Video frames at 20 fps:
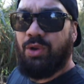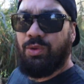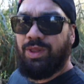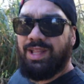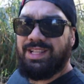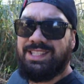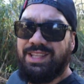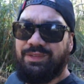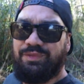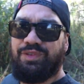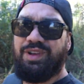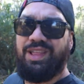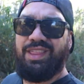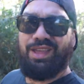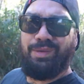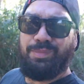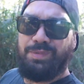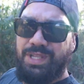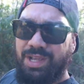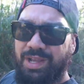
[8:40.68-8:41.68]
that's it for
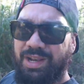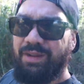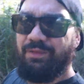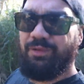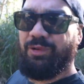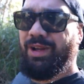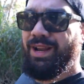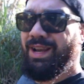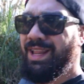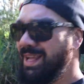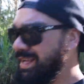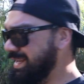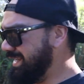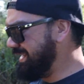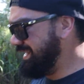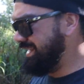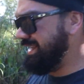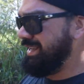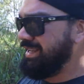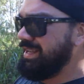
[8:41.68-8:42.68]
another episode, everyone.
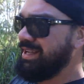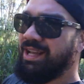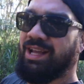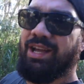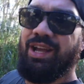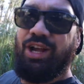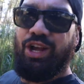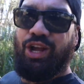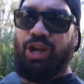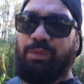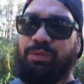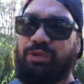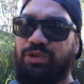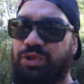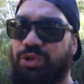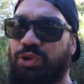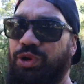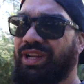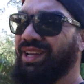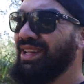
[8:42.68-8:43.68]
Hope you
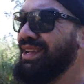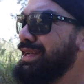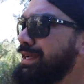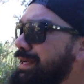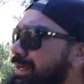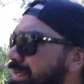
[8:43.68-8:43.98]
enjoyed.